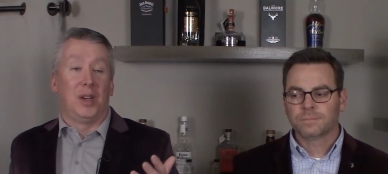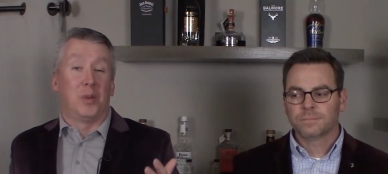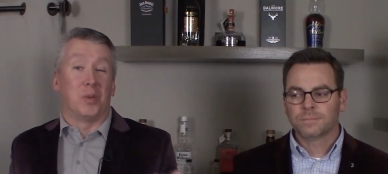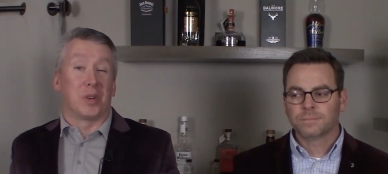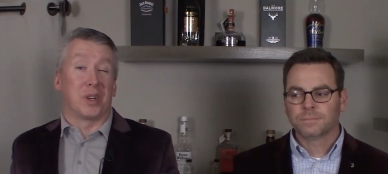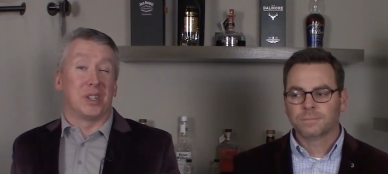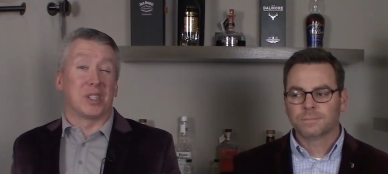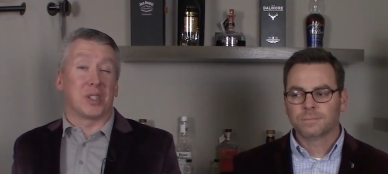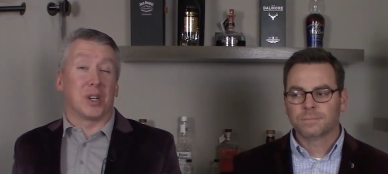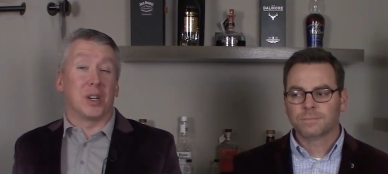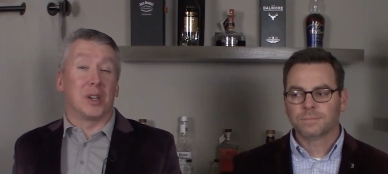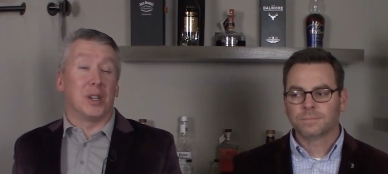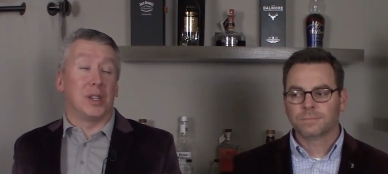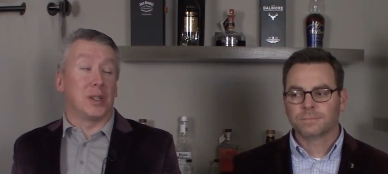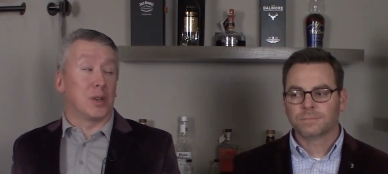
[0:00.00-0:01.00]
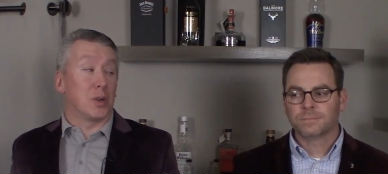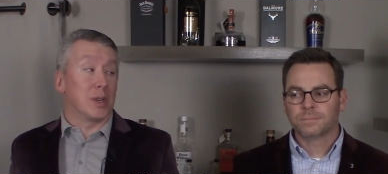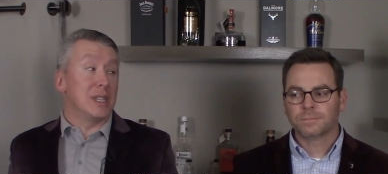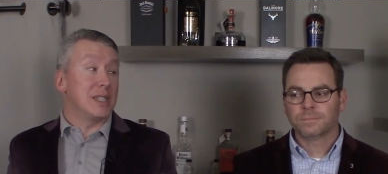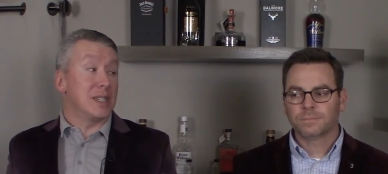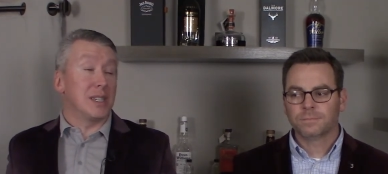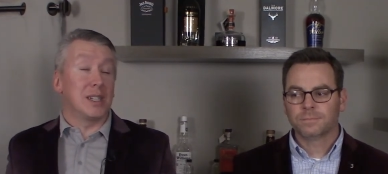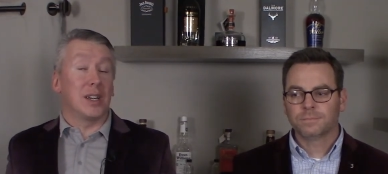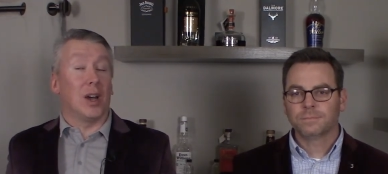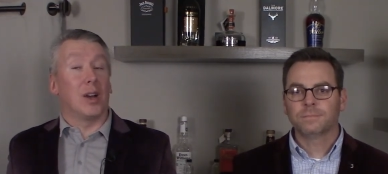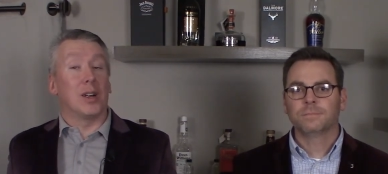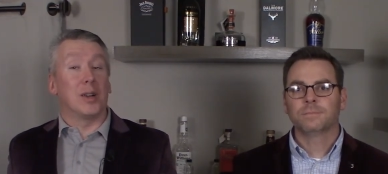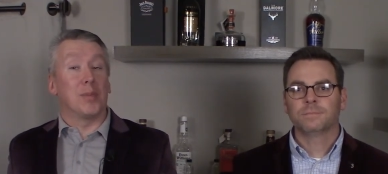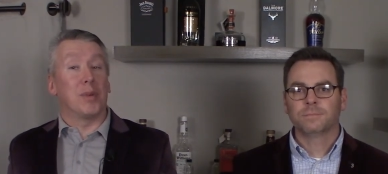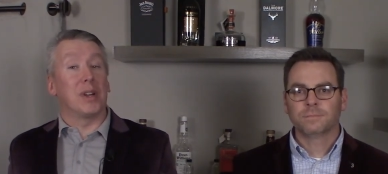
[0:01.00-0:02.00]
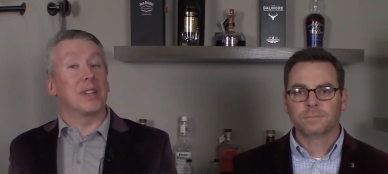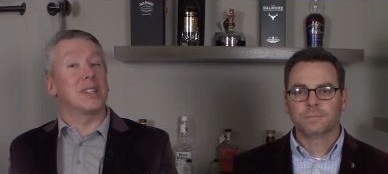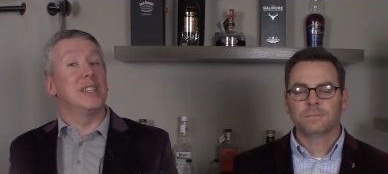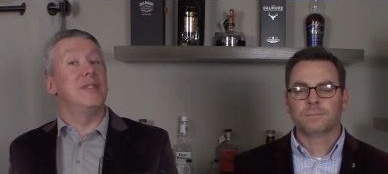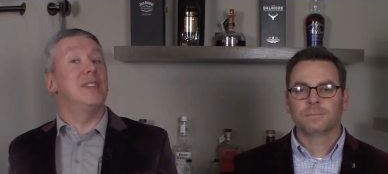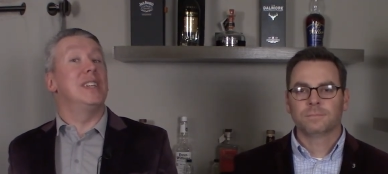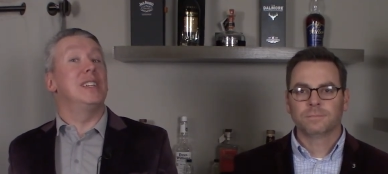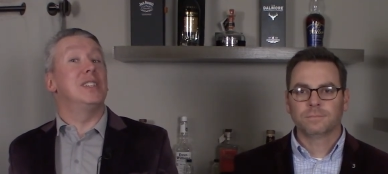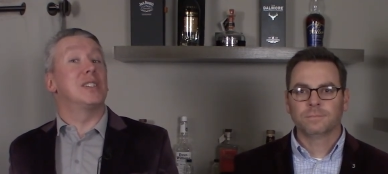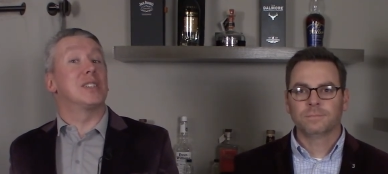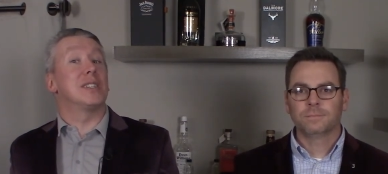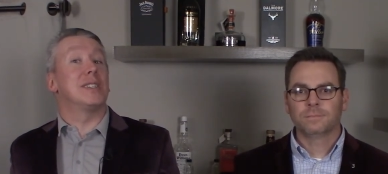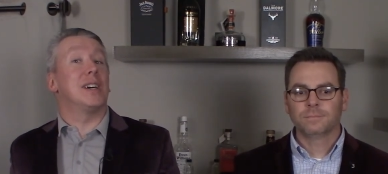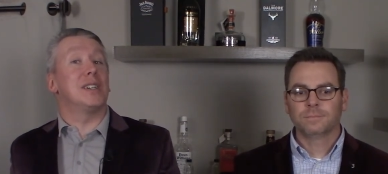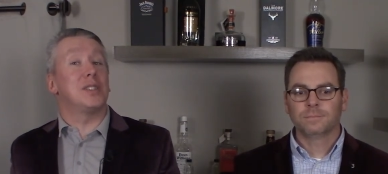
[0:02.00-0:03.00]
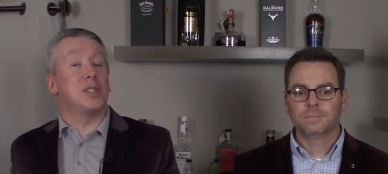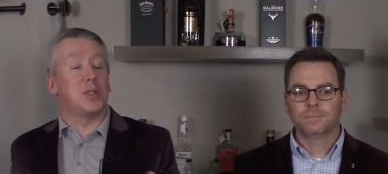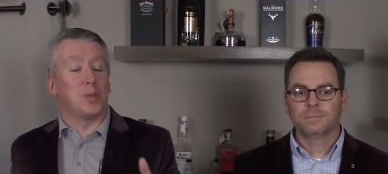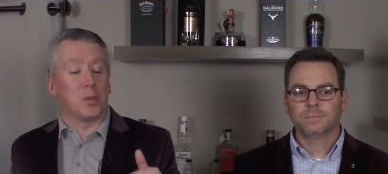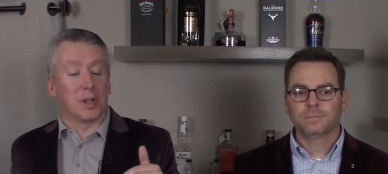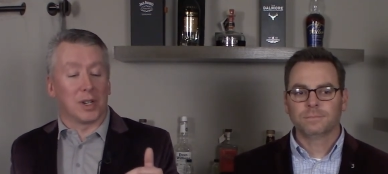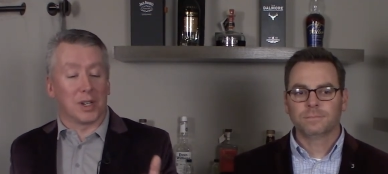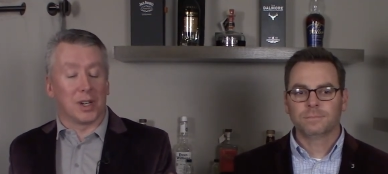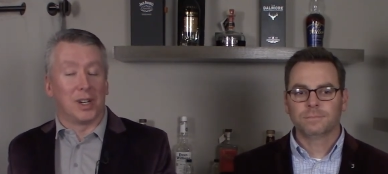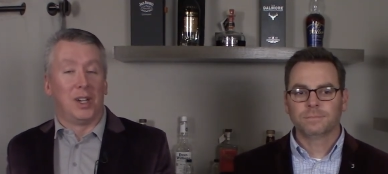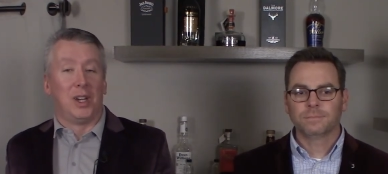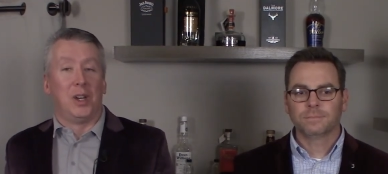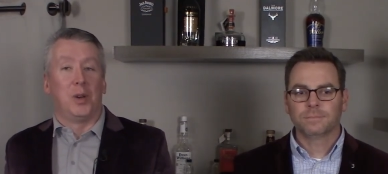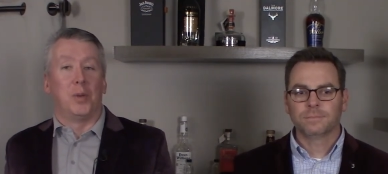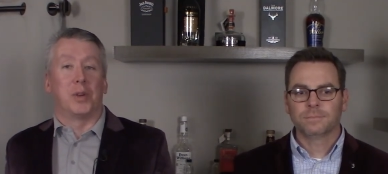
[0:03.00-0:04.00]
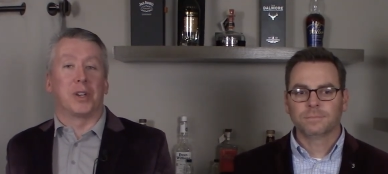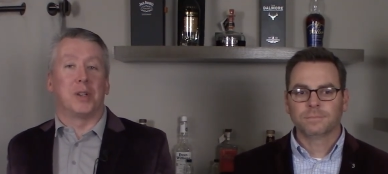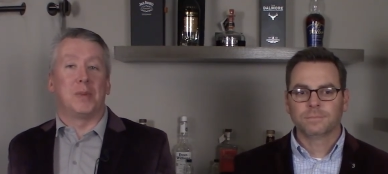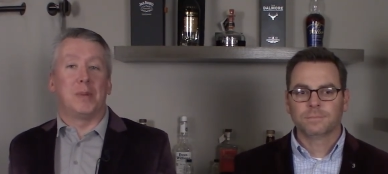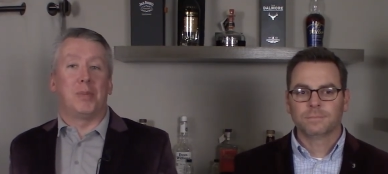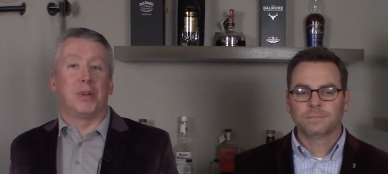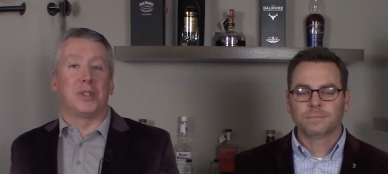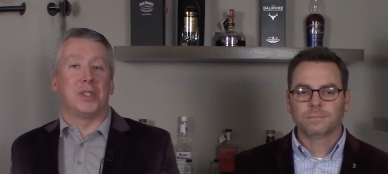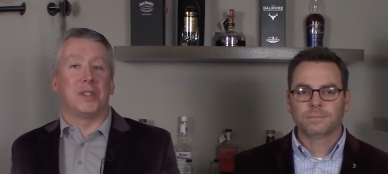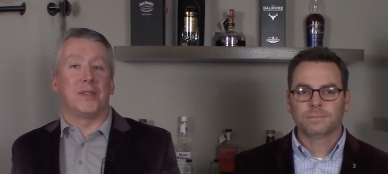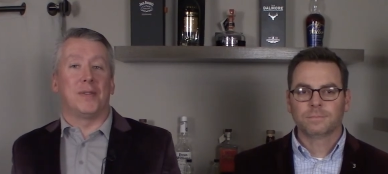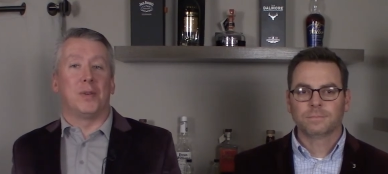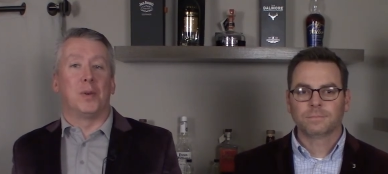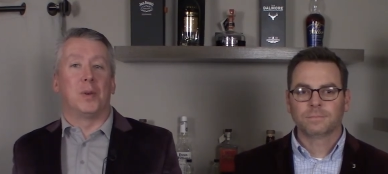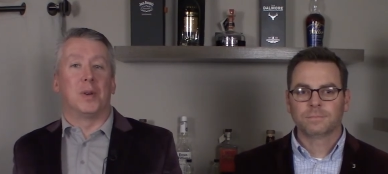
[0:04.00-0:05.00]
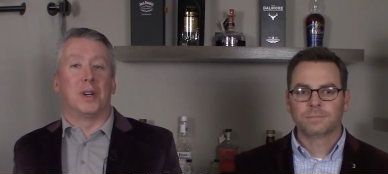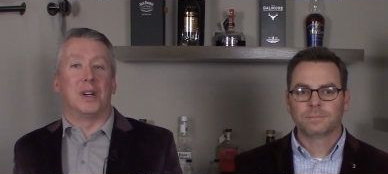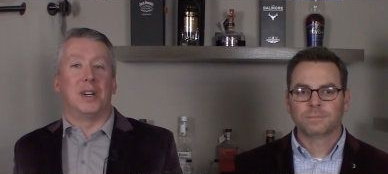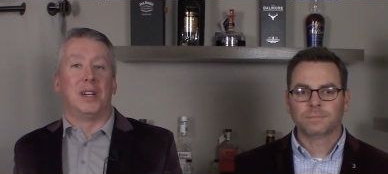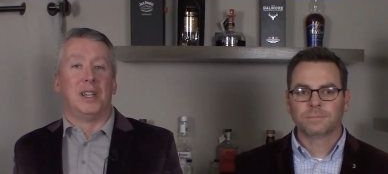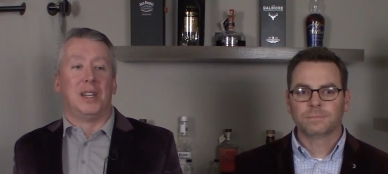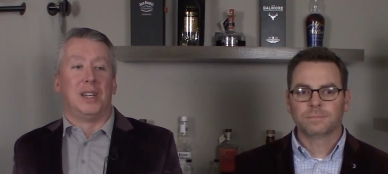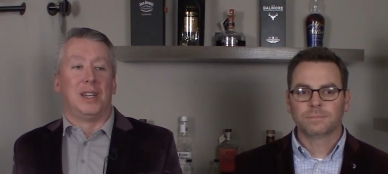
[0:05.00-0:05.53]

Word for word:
Speaker 1: We're going to start increasing our productivity just a touch. We're we're going to be pushing for